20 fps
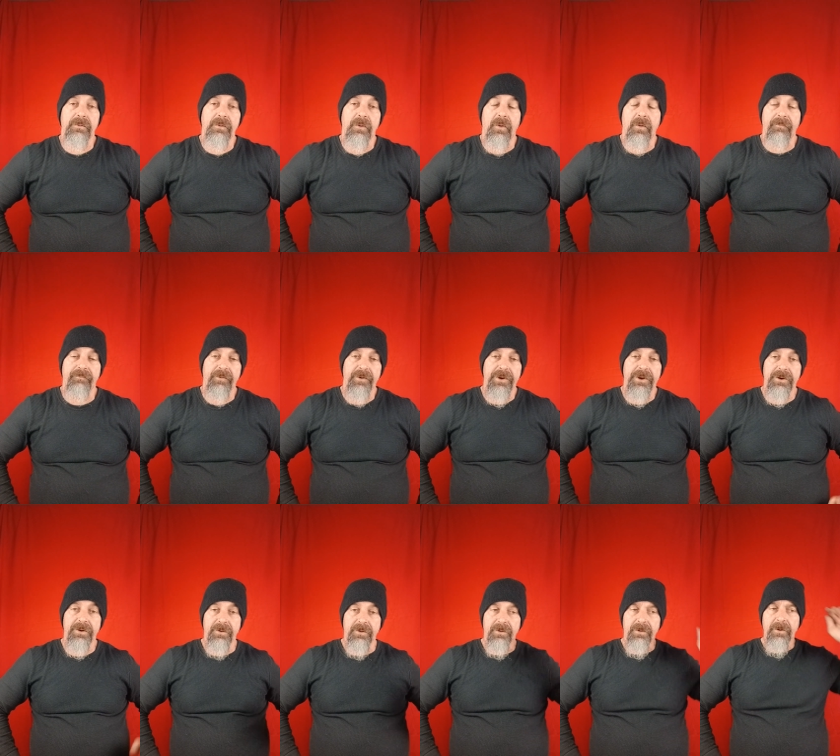over
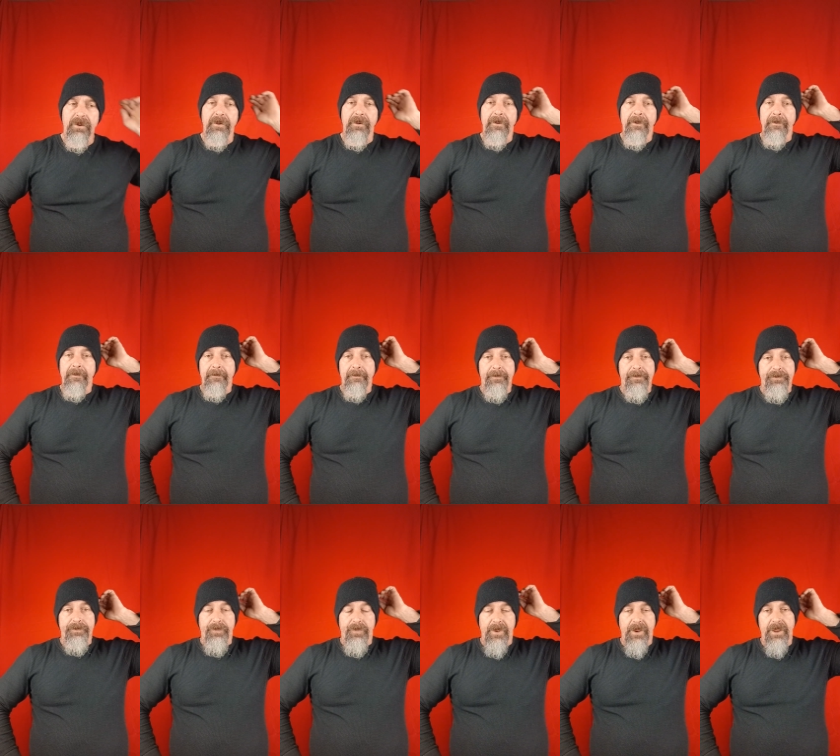here,
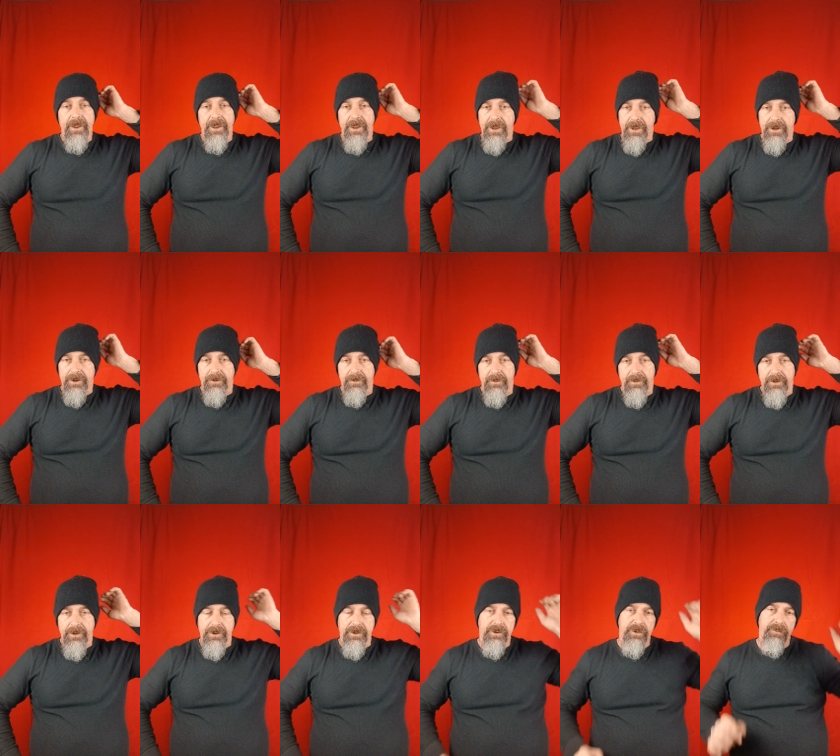and
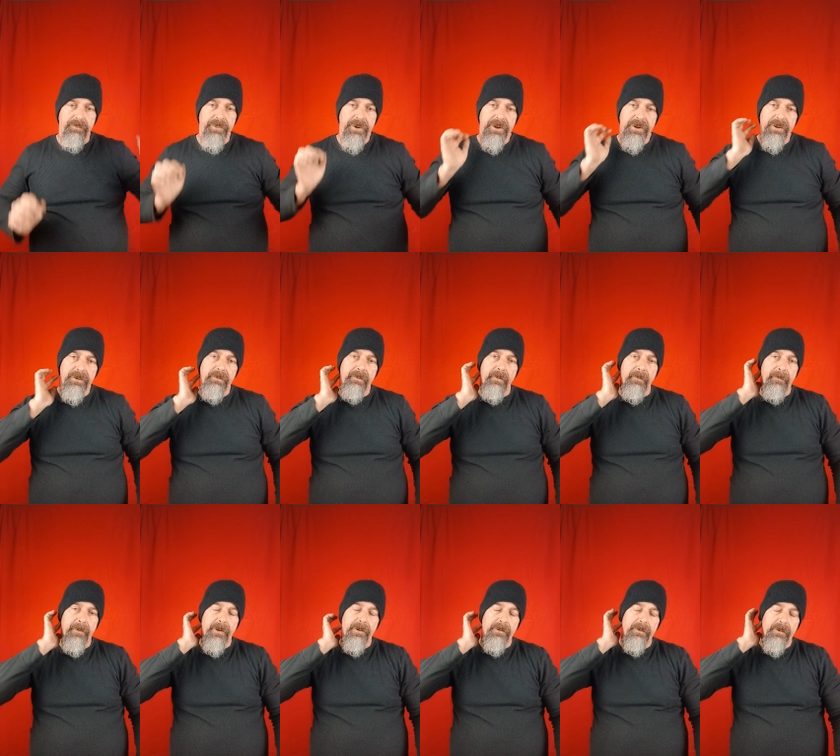it could be
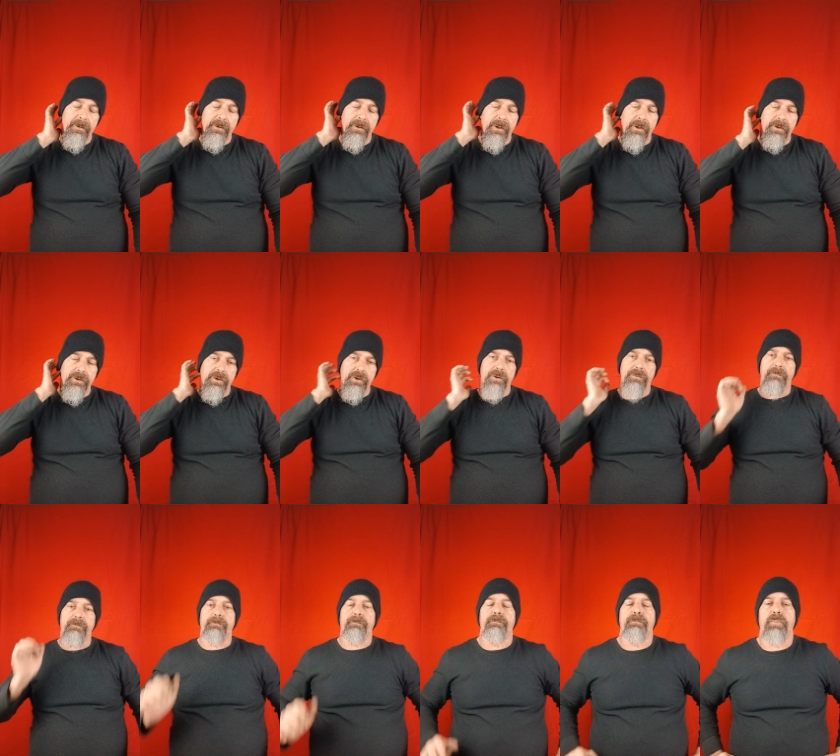a
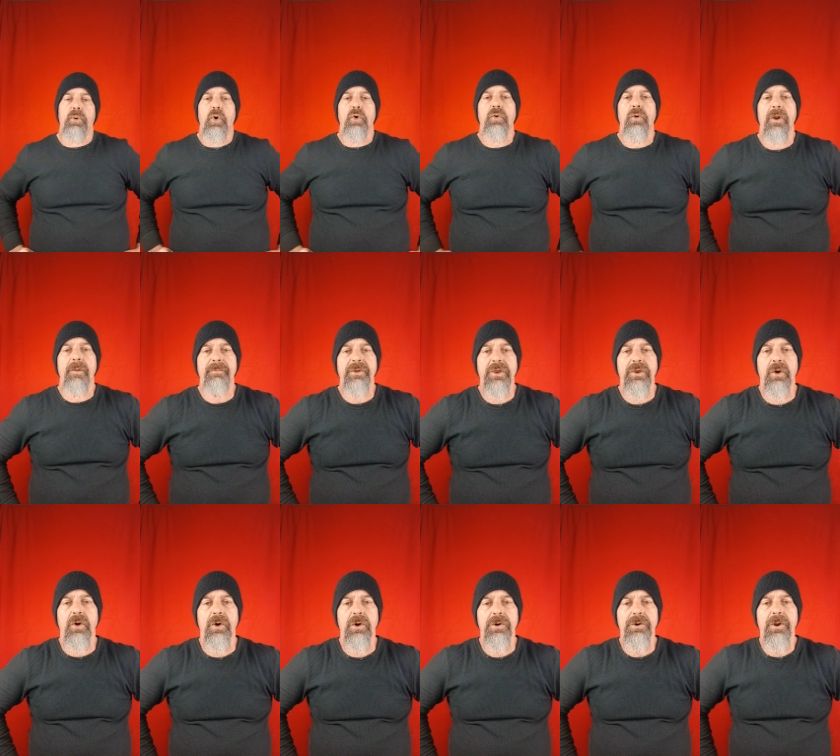good programming
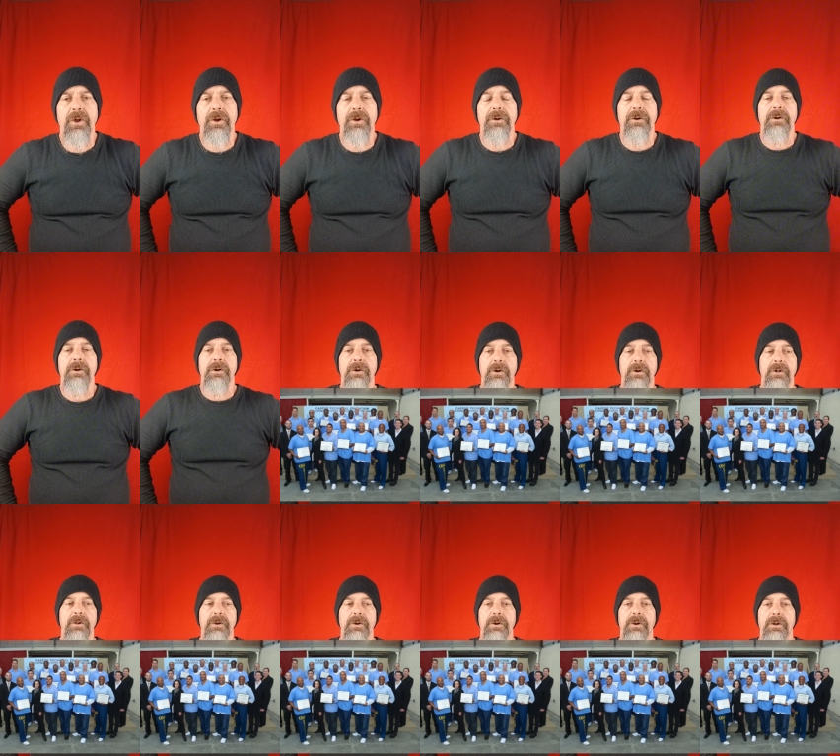yard,
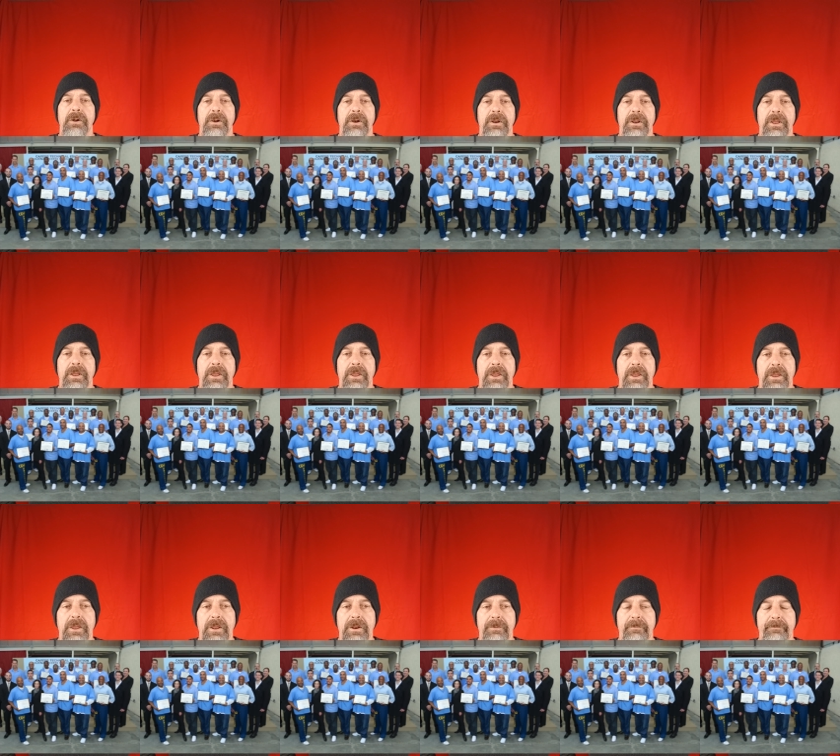
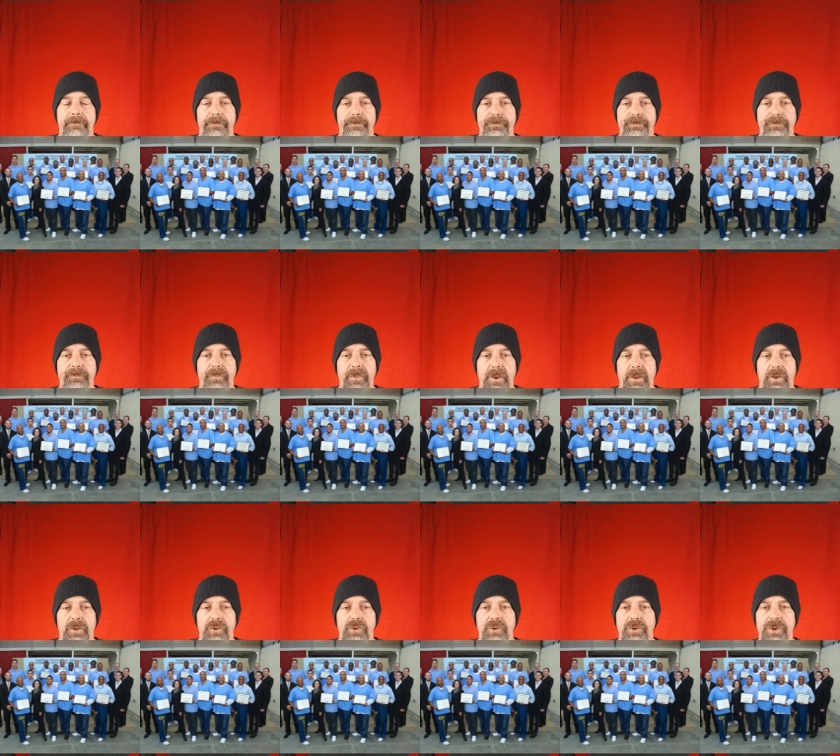and
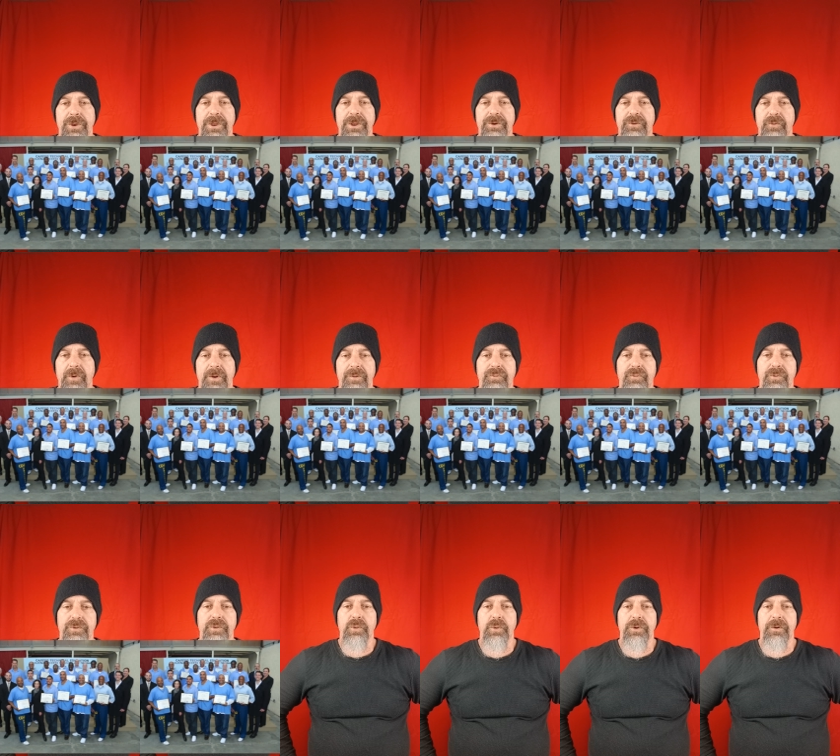you could get
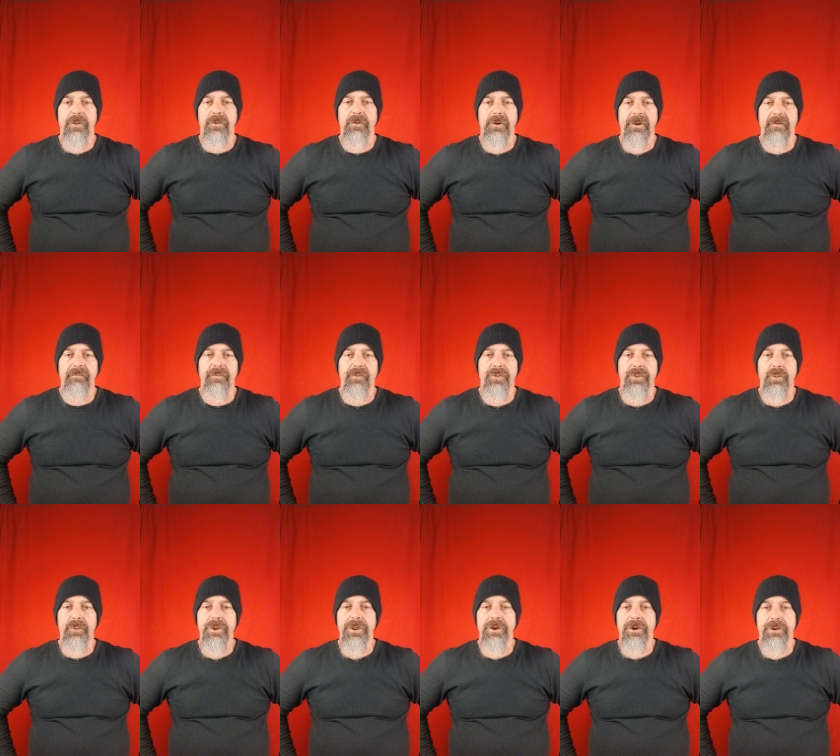transferred to another level
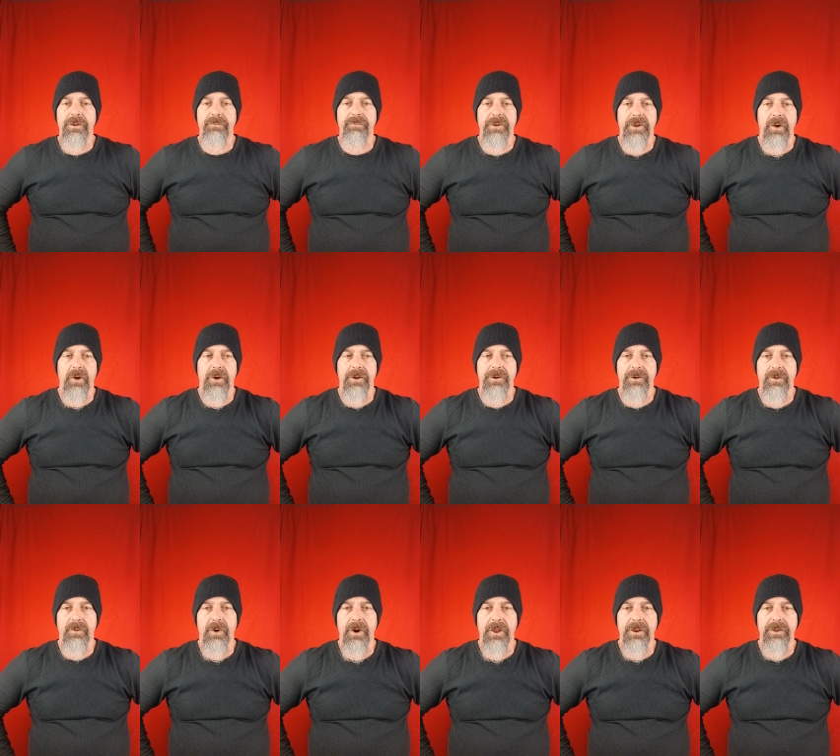3, and it could be on
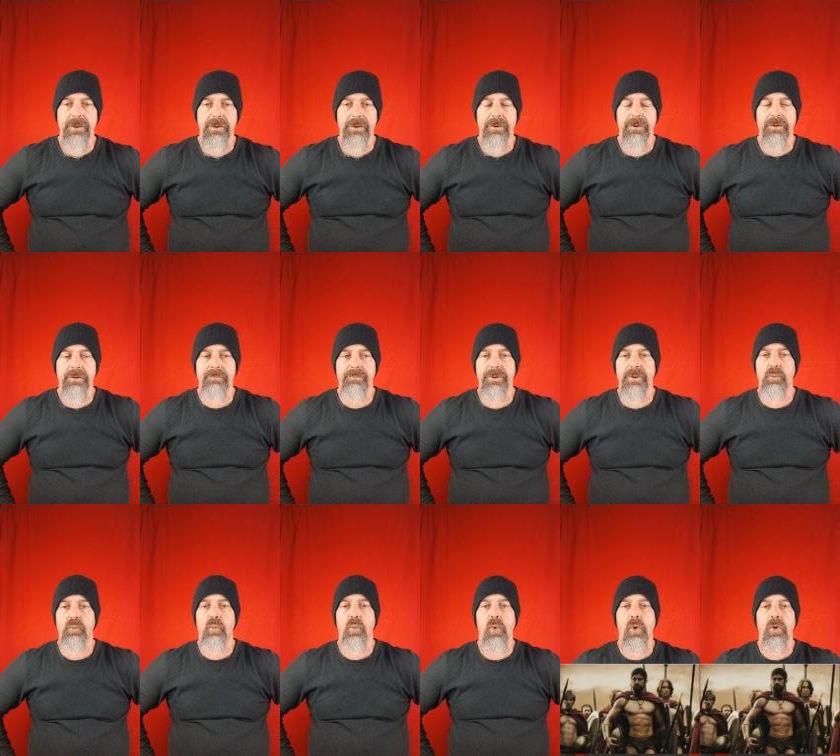and cracking. It could be
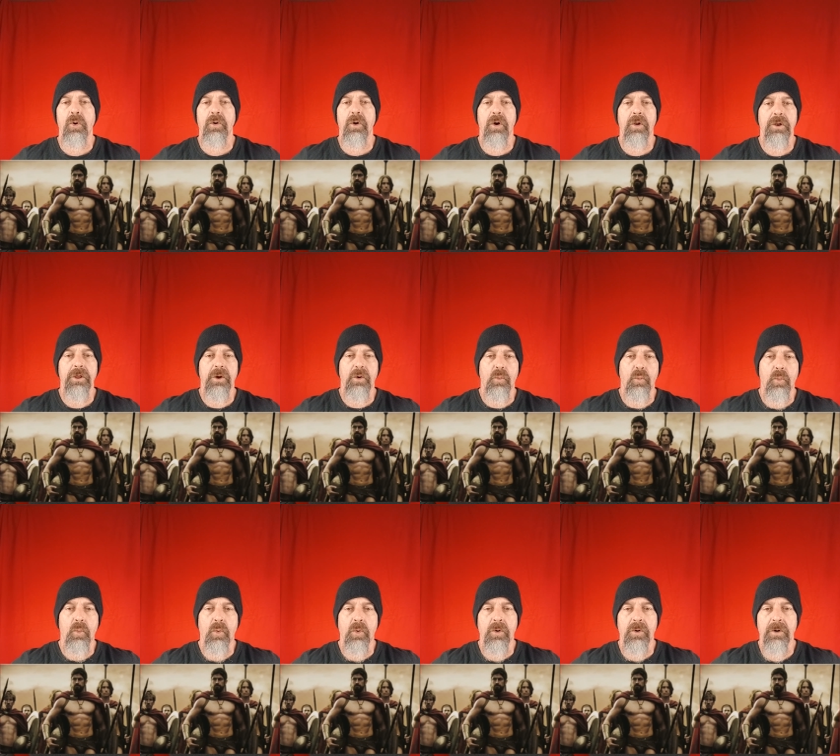war, all out
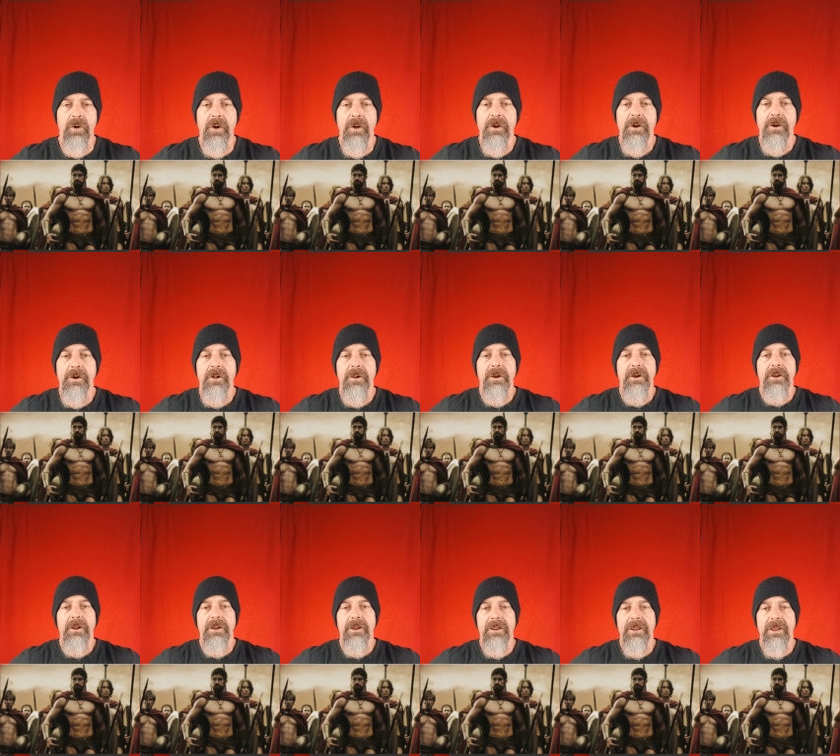war.
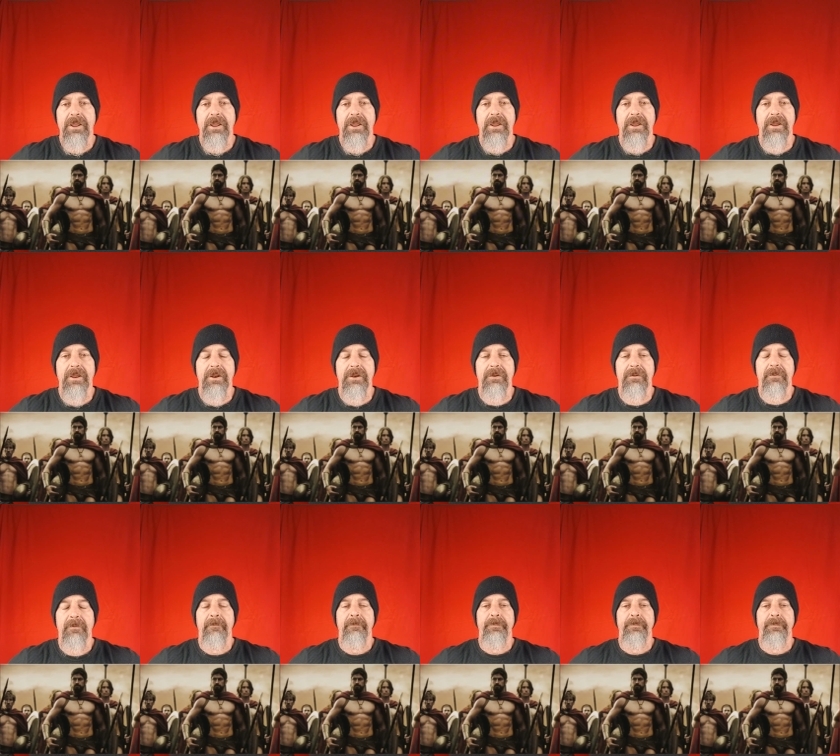And